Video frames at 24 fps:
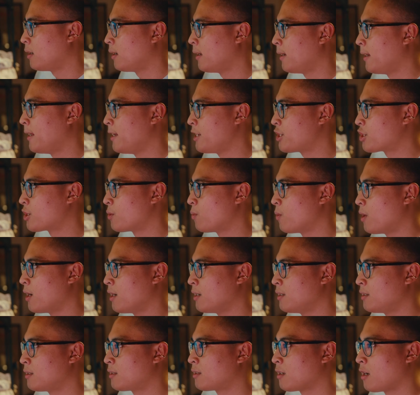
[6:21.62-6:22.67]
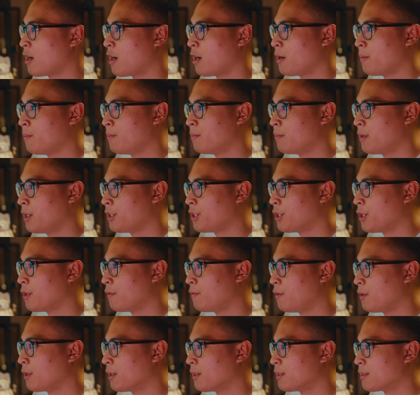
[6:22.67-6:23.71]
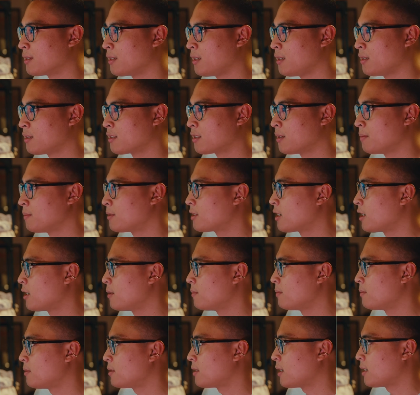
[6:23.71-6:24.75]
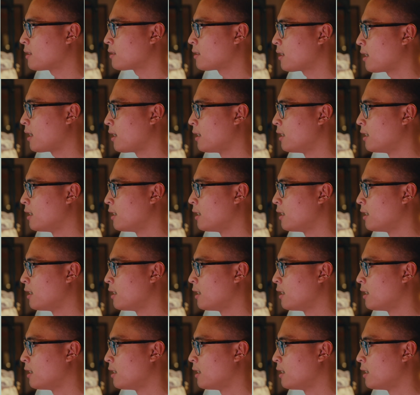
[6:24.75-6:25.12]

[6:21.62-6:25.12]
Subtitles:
Halation wise, I don't know if you can see, sometimes that's a